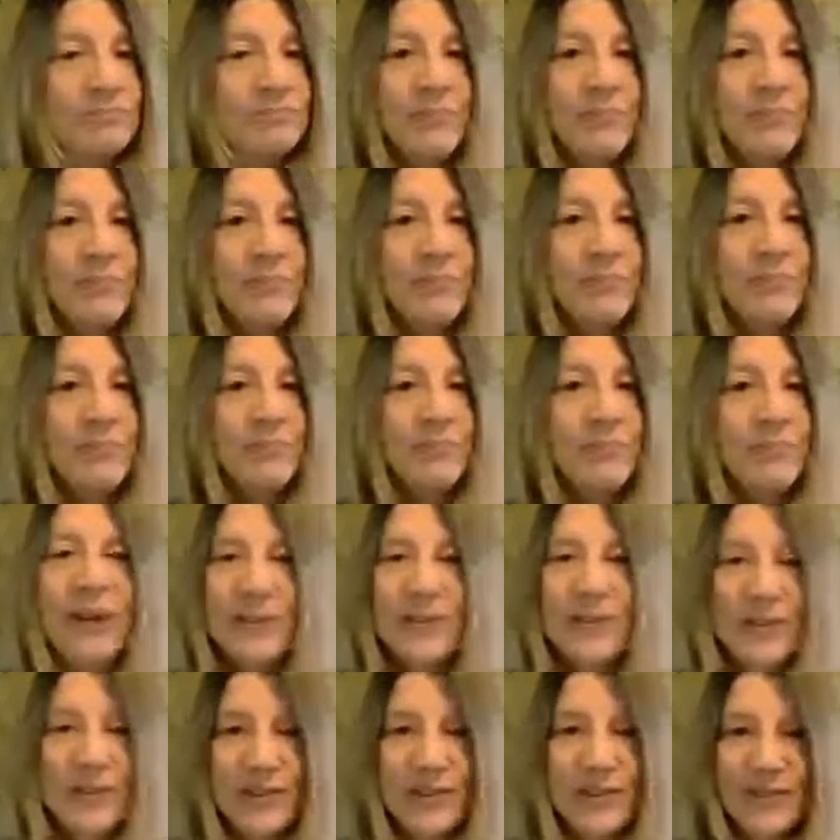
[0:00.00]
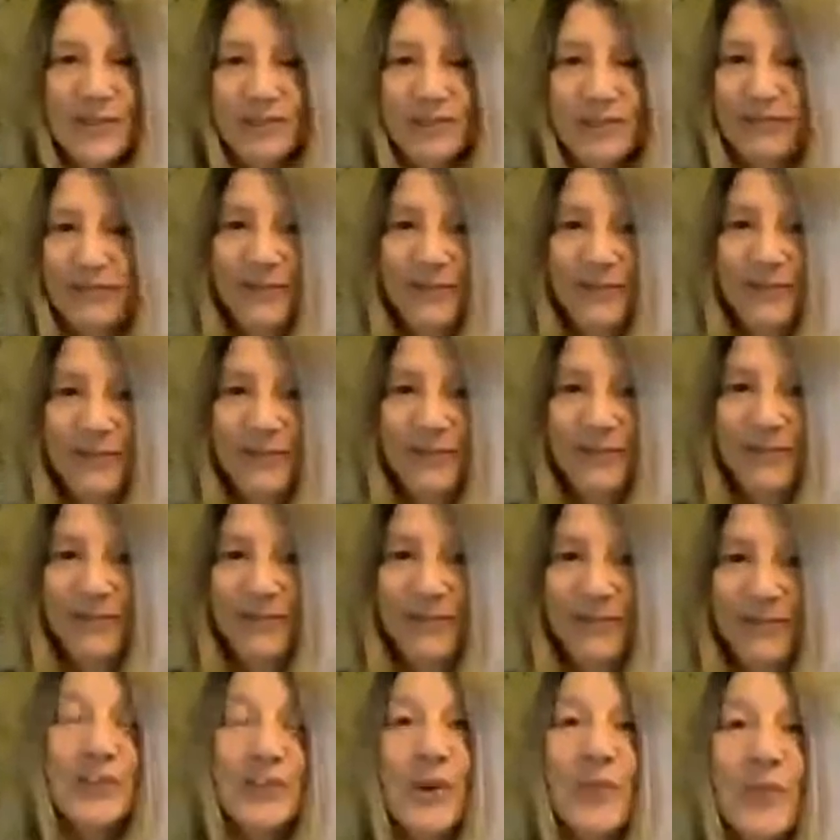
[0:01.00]
beeswax wrap to
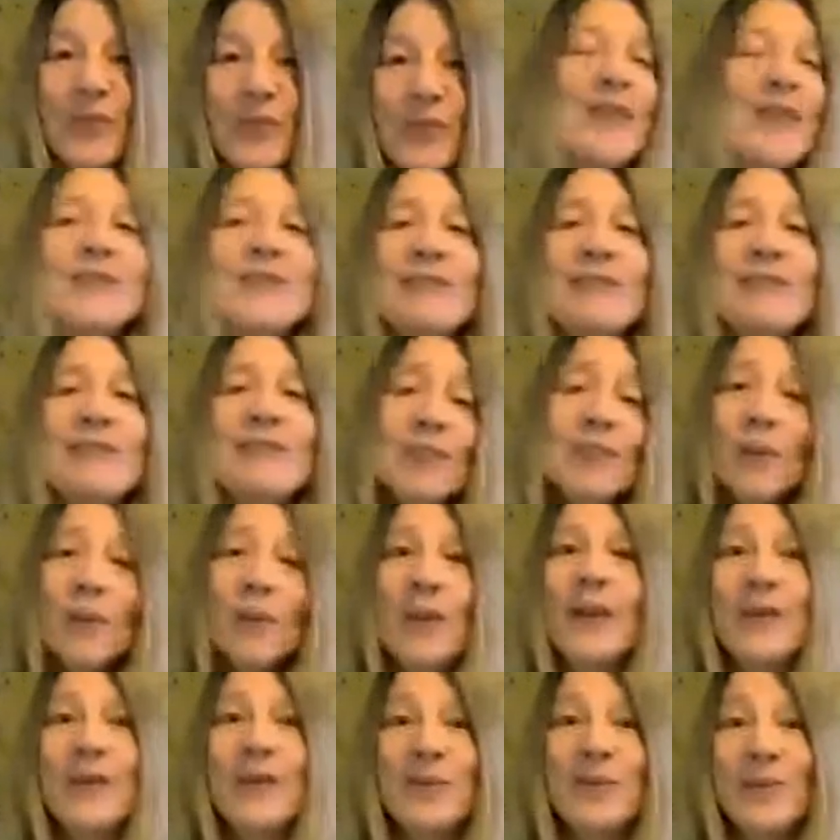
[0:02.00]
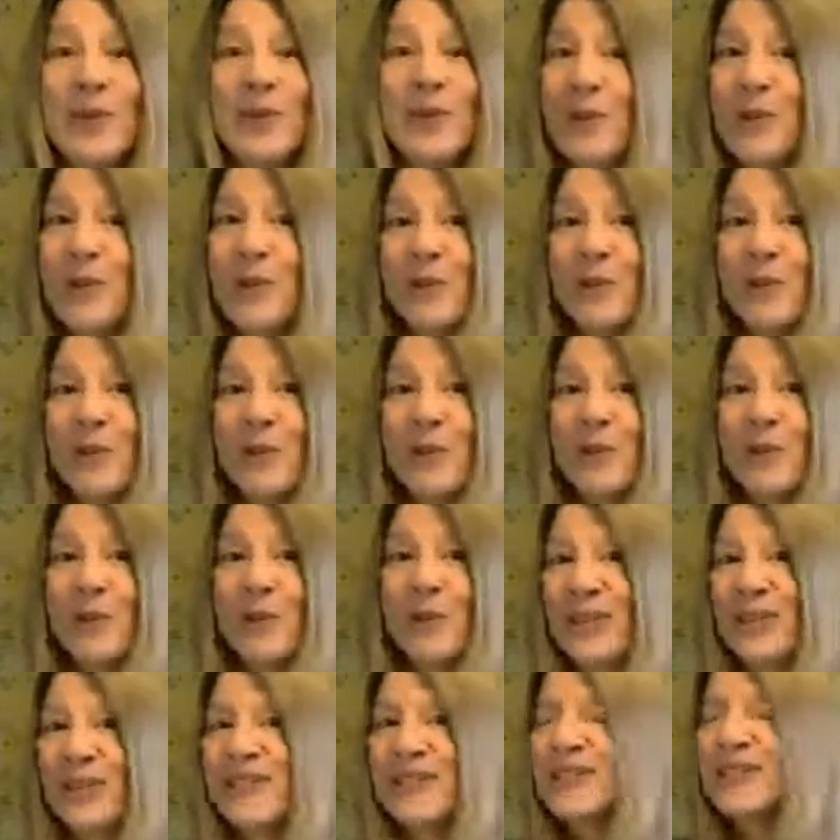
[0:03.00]
stock when there are so many
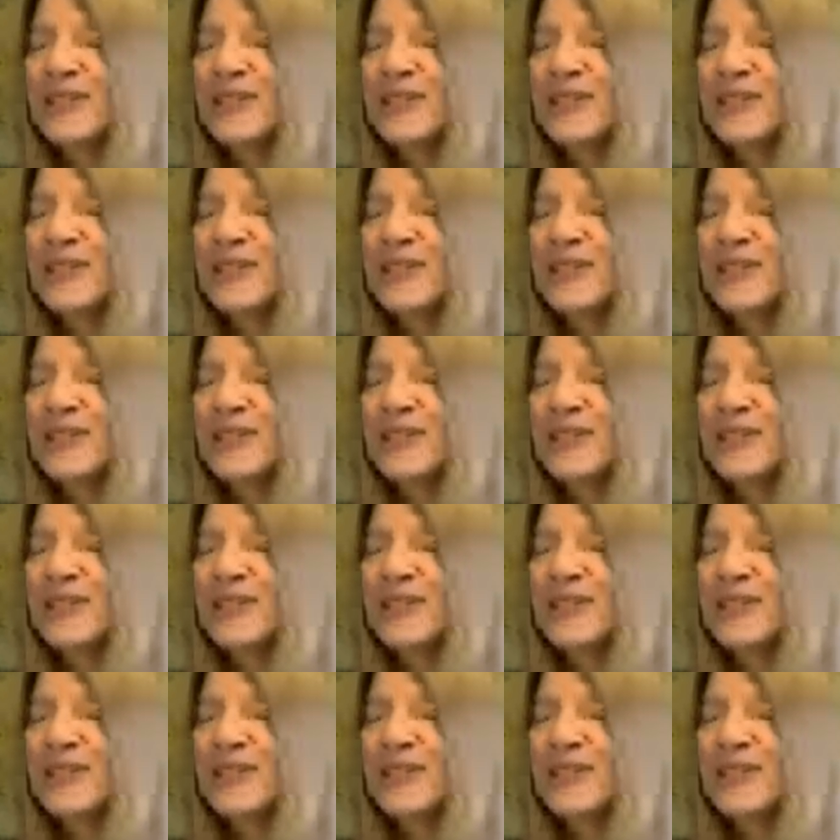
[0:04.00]
options.